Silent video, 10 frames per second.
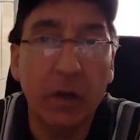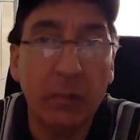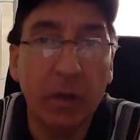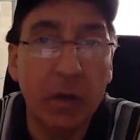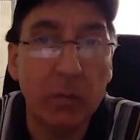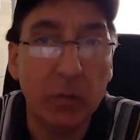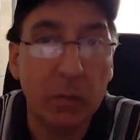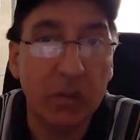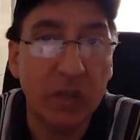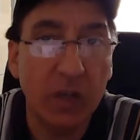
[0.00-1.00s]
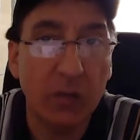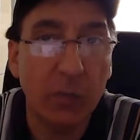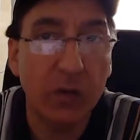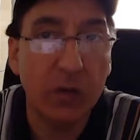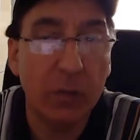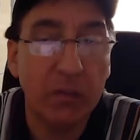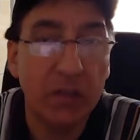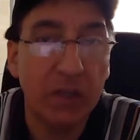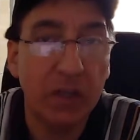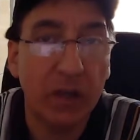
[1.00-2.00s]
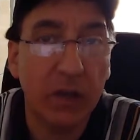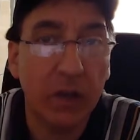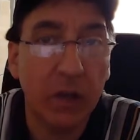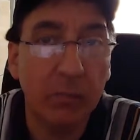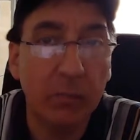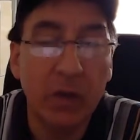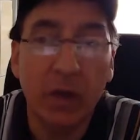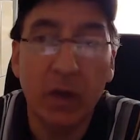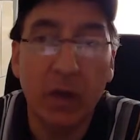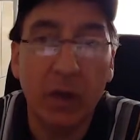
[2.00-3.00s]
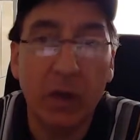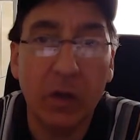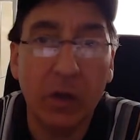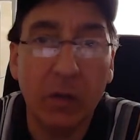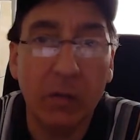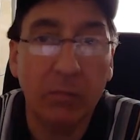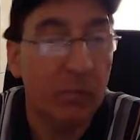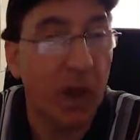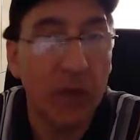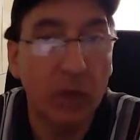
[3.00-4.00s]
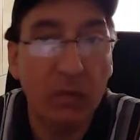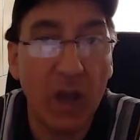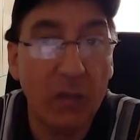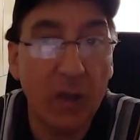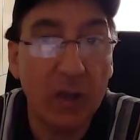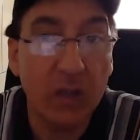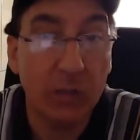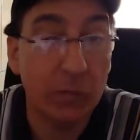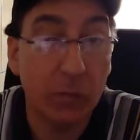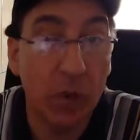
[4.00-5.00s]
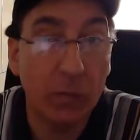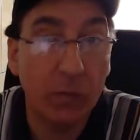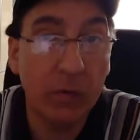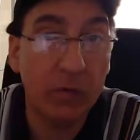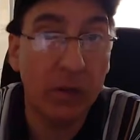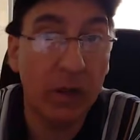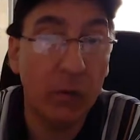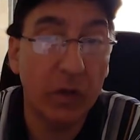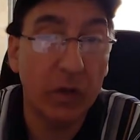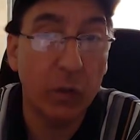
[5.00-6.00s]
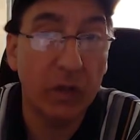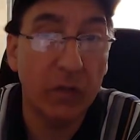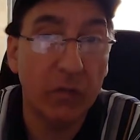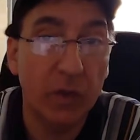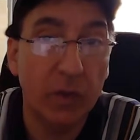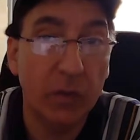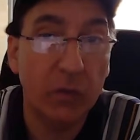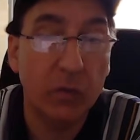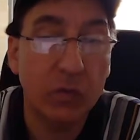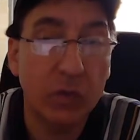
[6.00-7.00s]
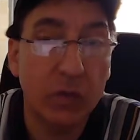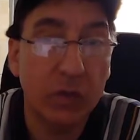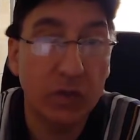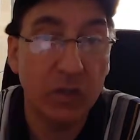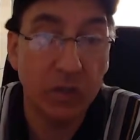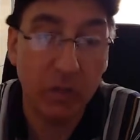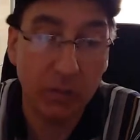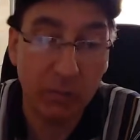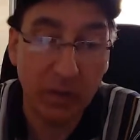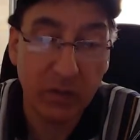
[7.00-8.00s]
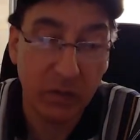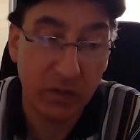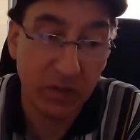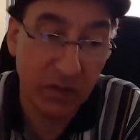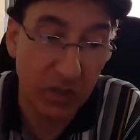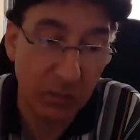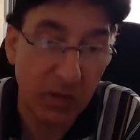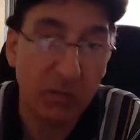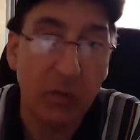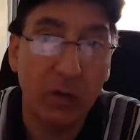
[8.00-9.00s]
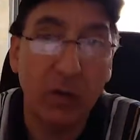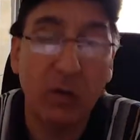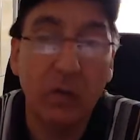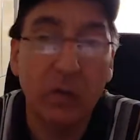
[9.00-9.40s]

my name is Rich Pasini from rjpasini.com. Uh, i love to have you as a subscriber if you like what I do with these videos. Uh, this is uh, basically a sneak peek video,